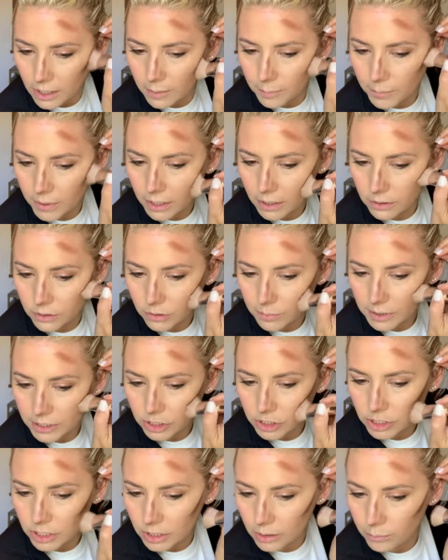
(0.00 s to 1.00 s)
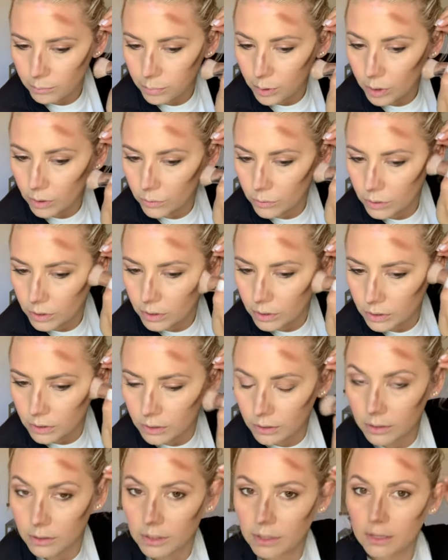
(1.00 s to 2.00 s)
but under my cheekbone.
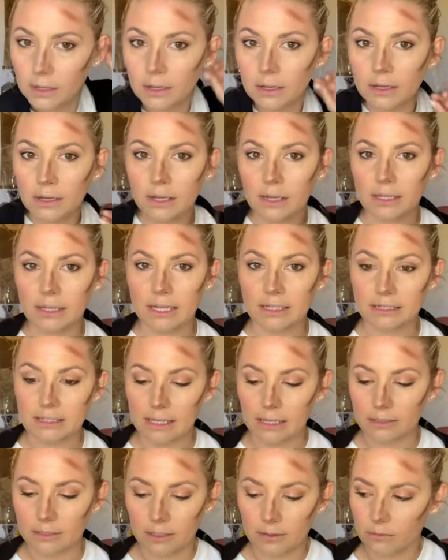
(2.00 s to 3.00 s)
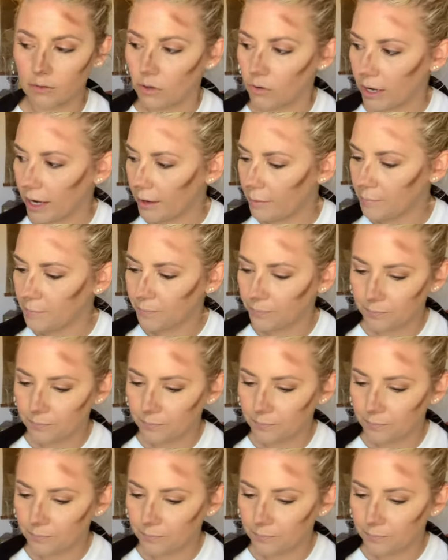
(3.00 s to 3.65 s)
And that's it, okay?